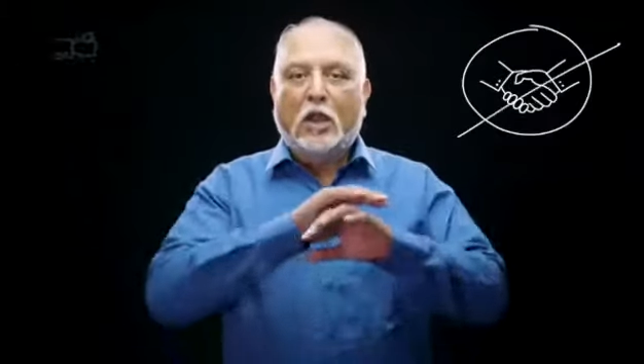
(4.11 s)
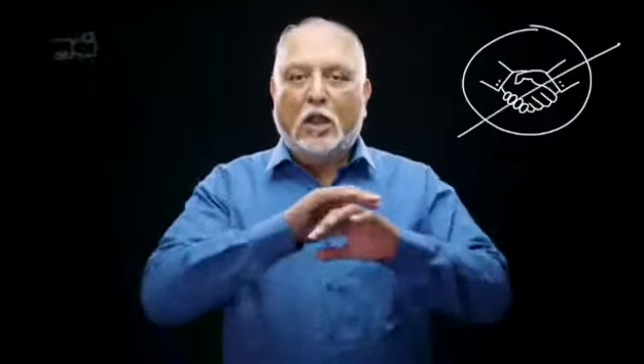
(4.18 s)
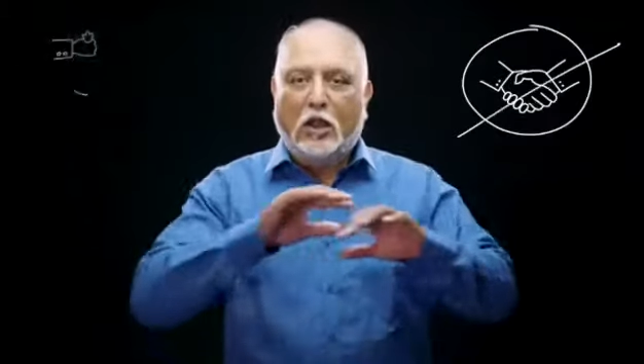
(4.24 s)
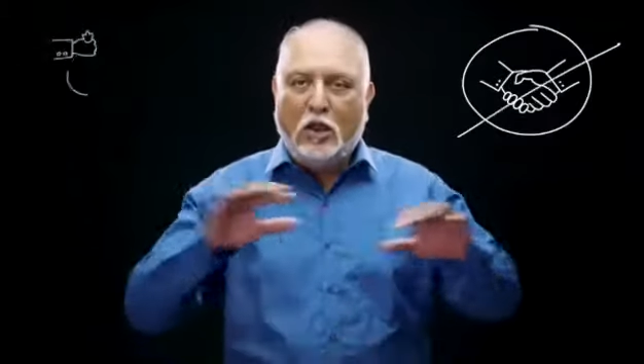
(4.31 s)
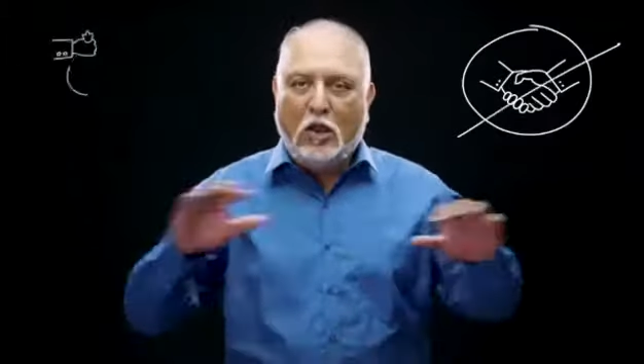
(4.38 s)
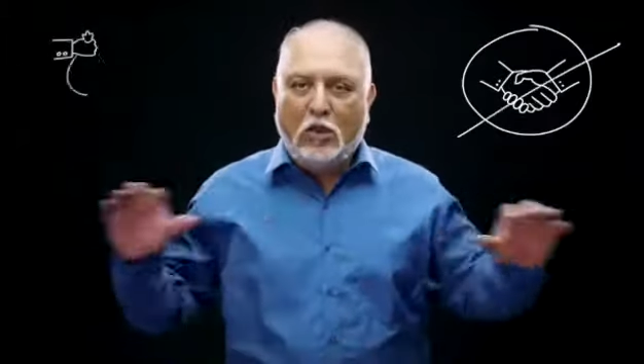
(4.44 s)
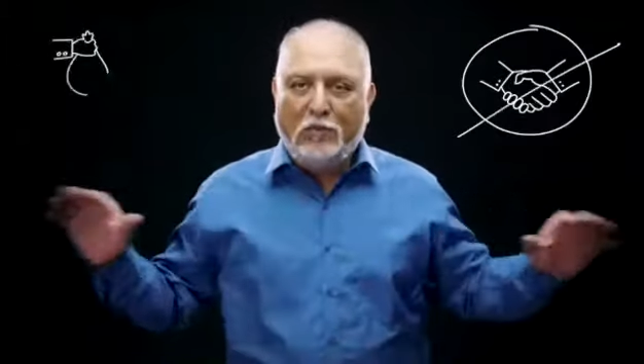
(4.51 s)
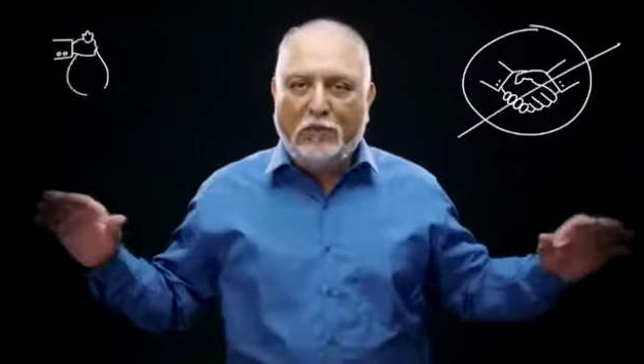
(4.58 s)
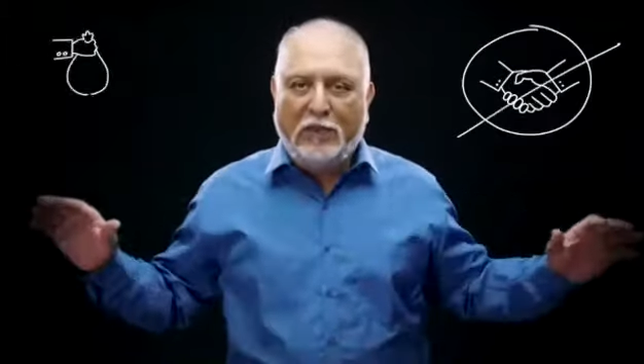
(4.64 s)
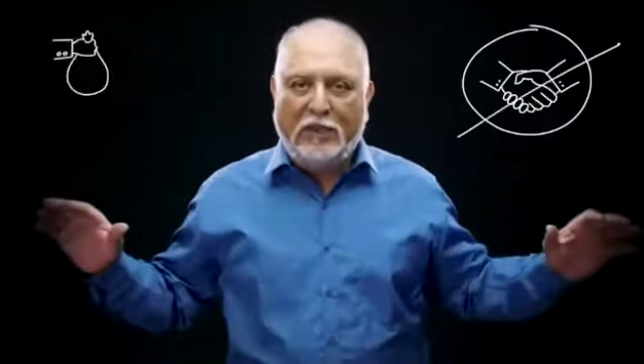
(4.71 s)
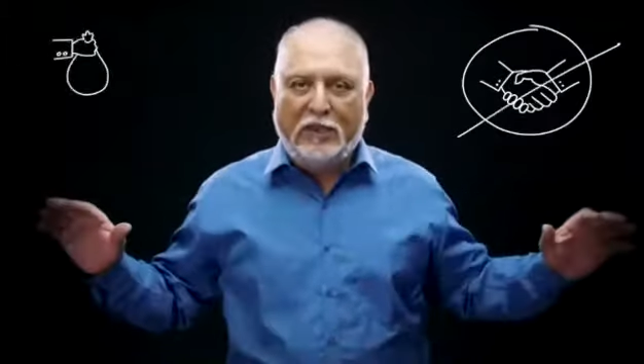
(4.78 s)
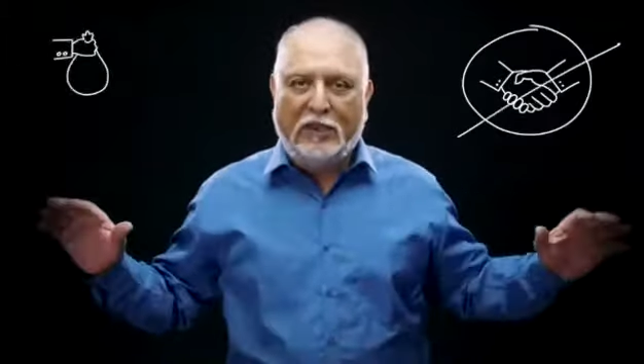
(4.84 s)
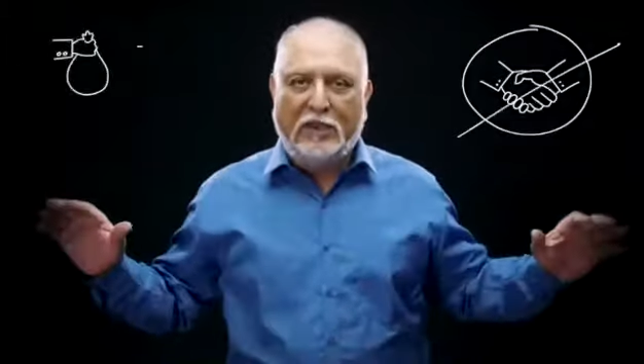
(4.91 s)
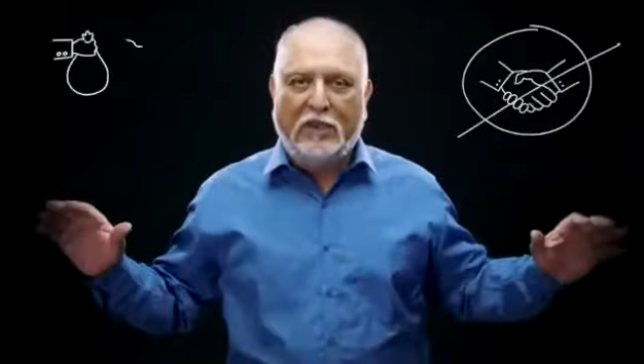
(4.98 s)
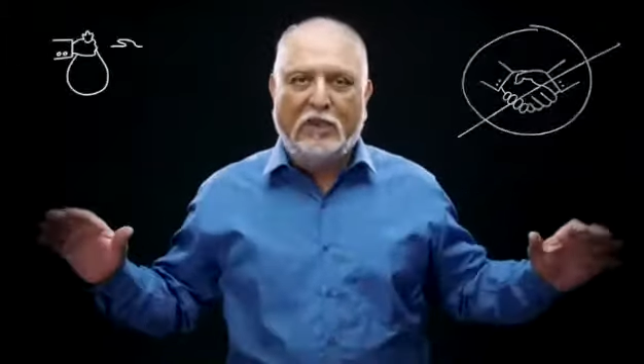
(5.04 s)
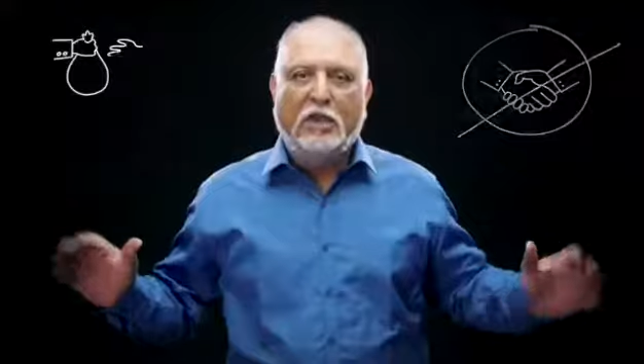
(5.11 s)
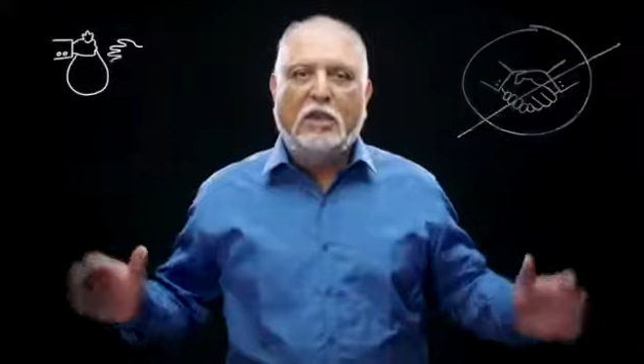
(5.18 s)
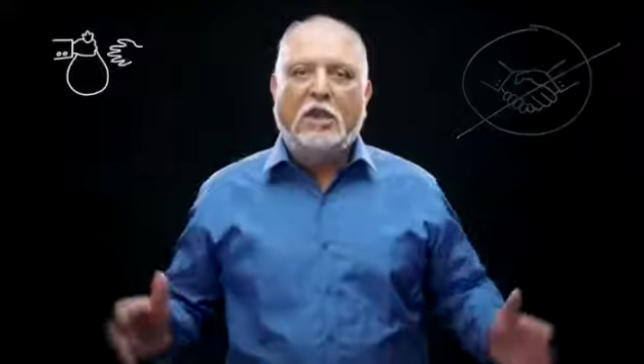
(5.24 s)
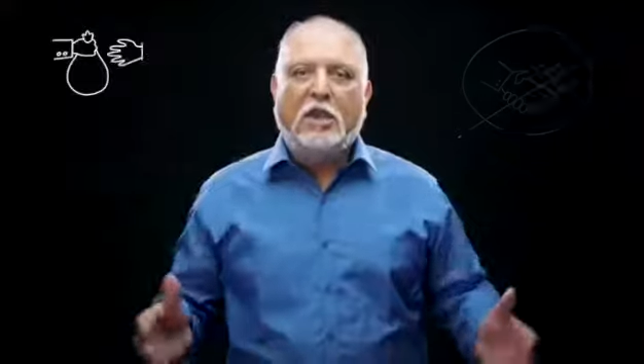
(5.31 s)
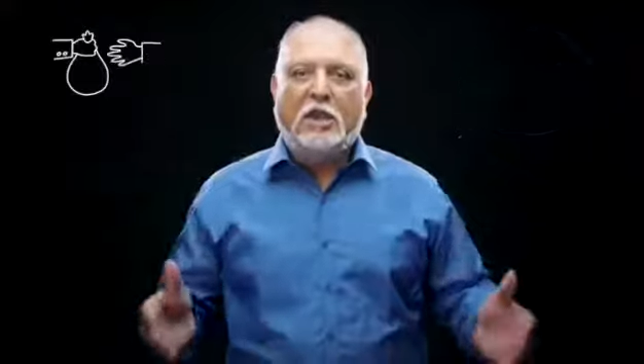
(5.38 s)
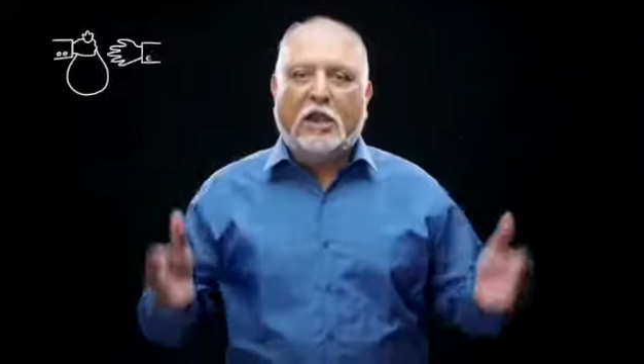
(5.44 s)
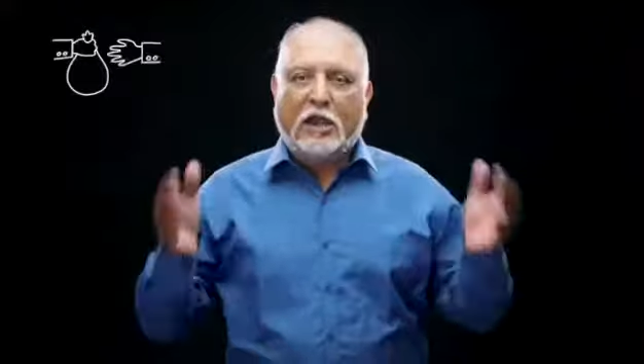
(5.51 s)
Globally,
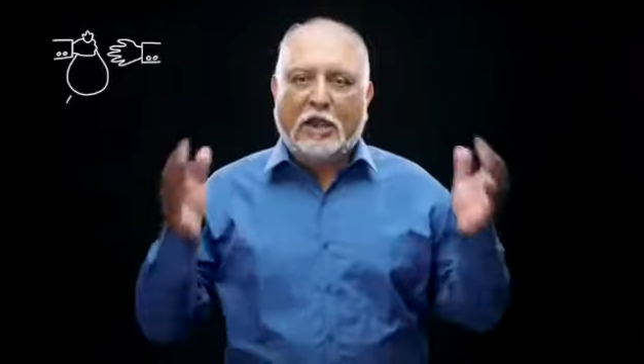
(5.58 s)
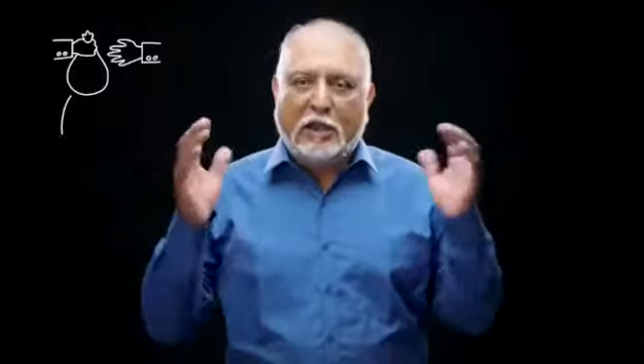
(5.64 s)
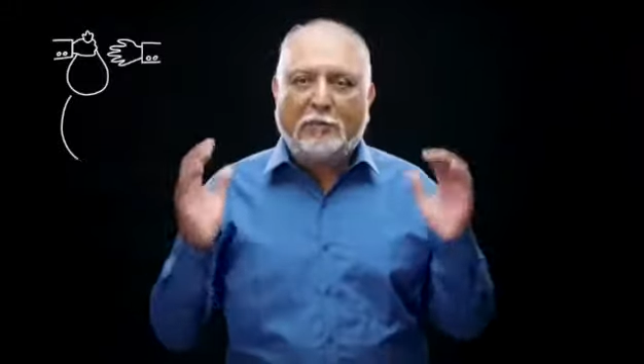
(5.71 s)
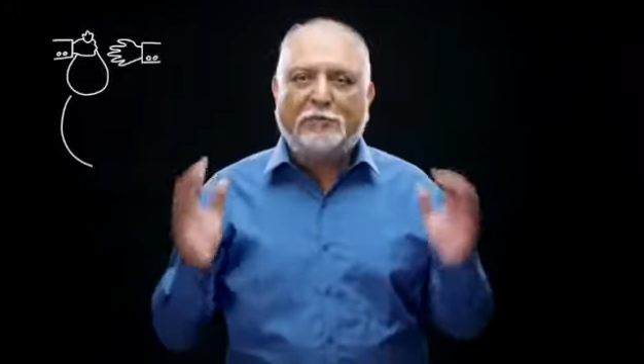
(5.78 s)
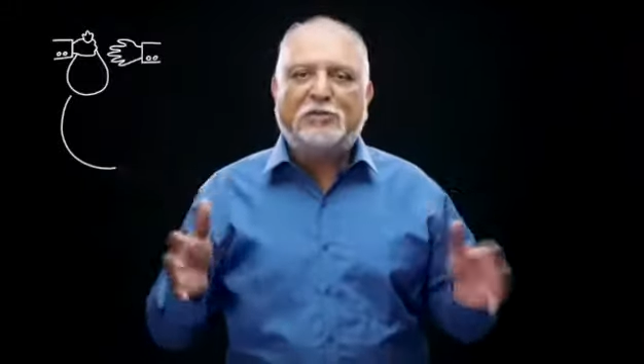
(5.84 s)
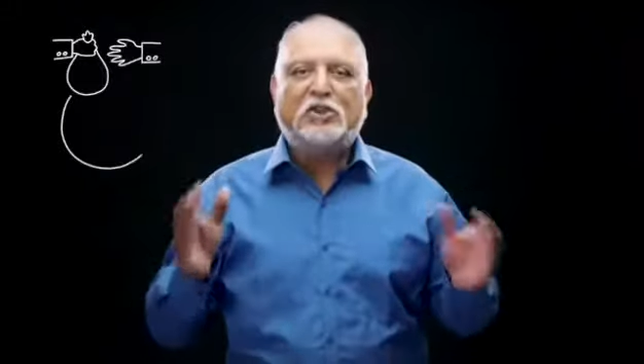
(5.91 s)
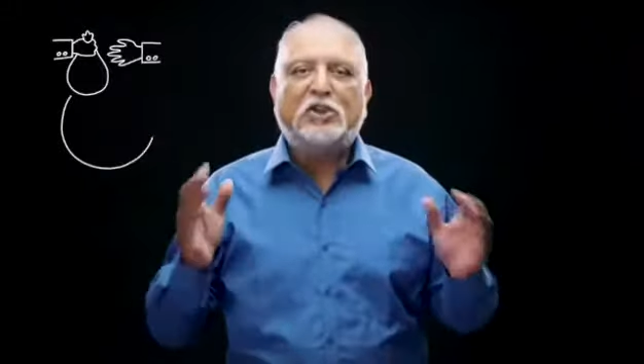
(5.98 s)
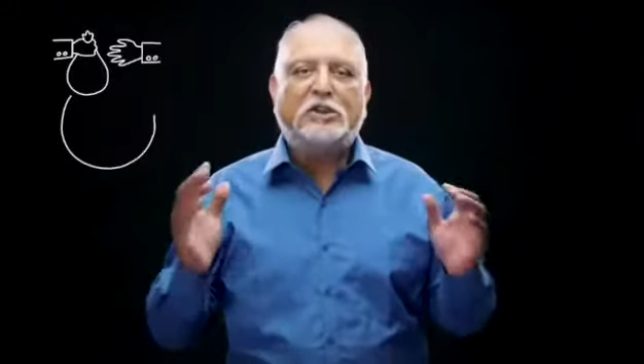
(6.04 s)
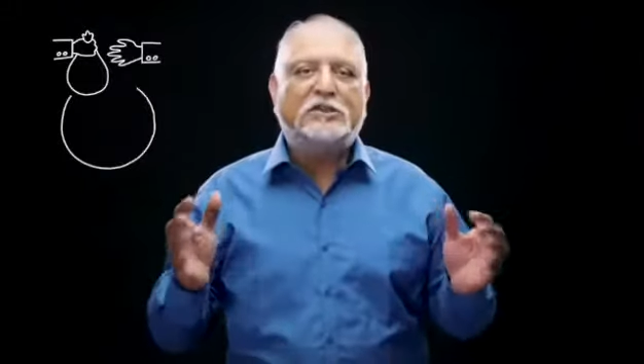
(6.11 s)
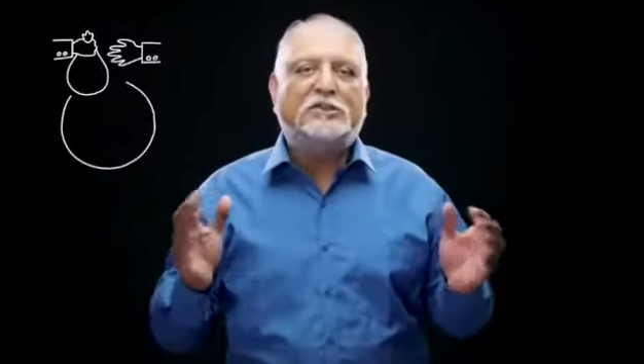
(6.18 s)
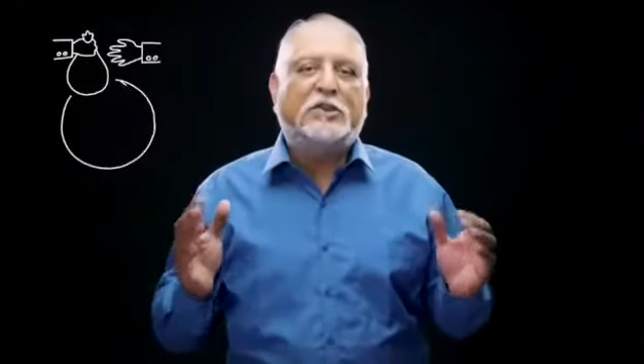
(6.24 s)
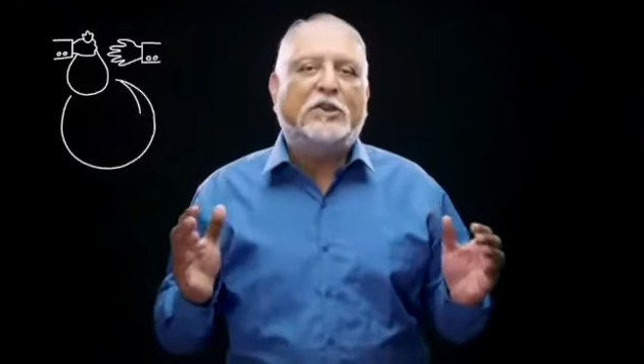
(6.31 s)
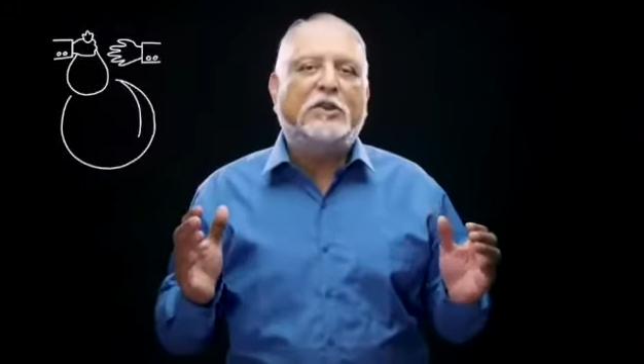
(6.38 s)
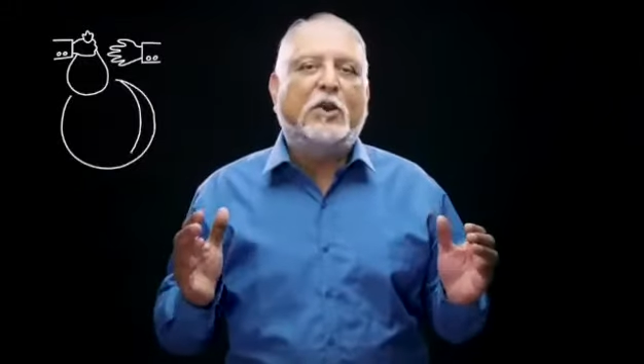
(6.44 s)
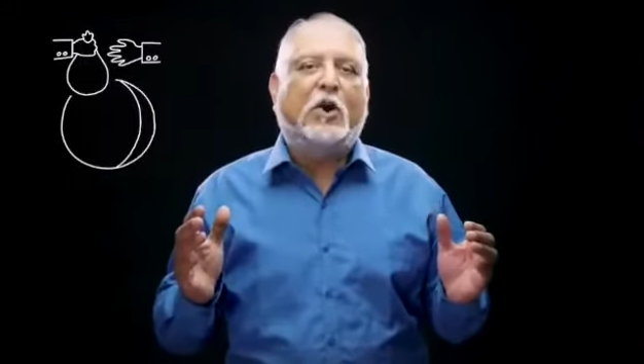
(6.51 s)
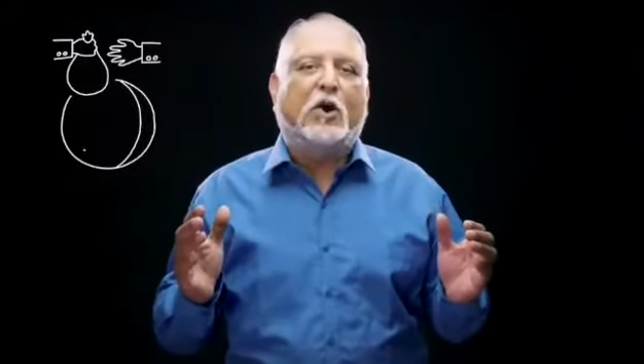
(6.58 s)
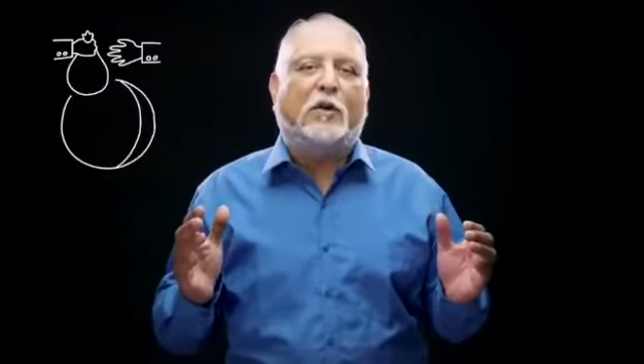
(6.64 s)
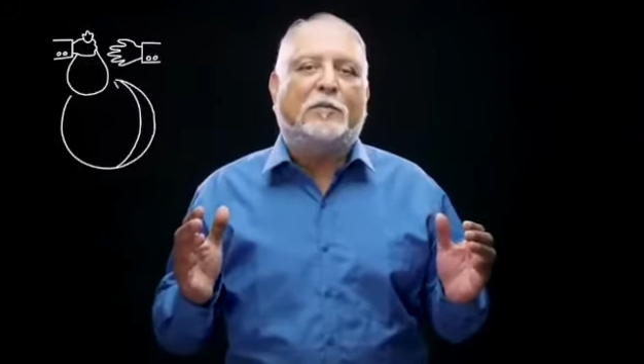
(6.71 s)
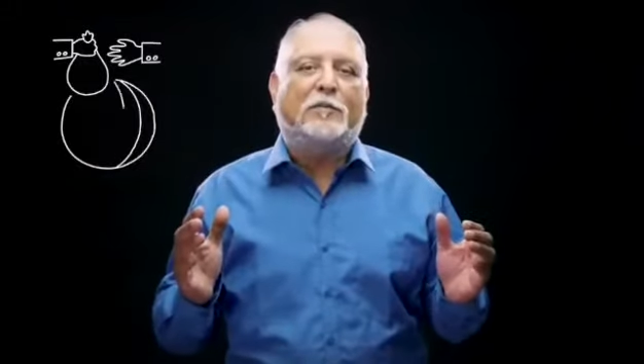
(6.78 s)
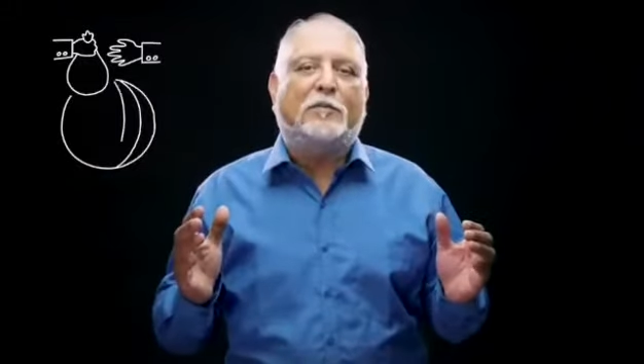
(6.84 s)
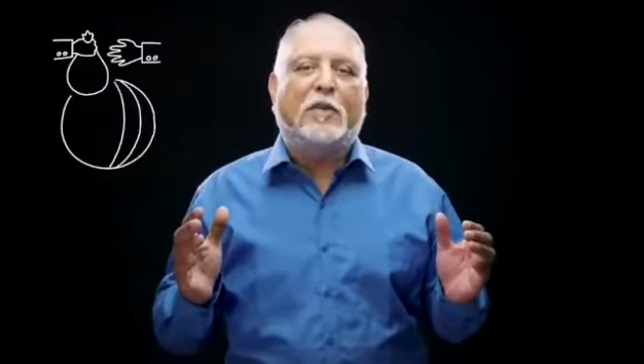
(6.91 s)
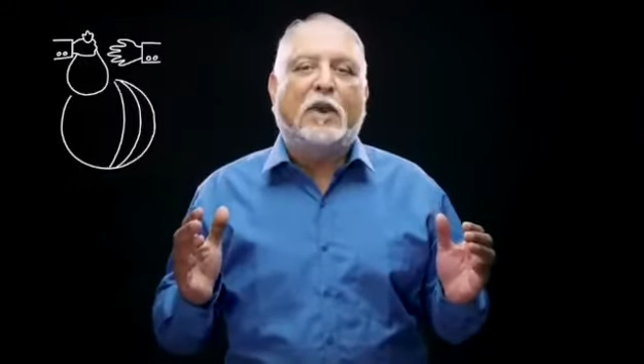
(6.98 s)
corruption is the
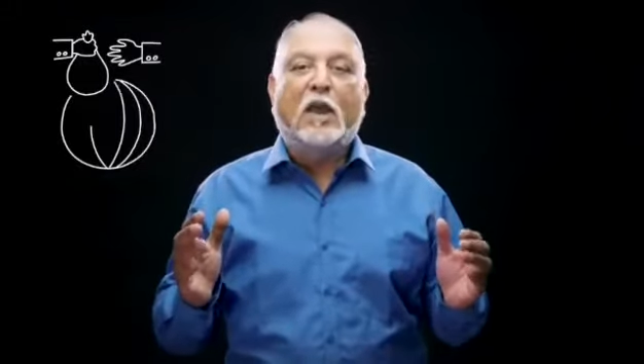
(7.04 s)
norm.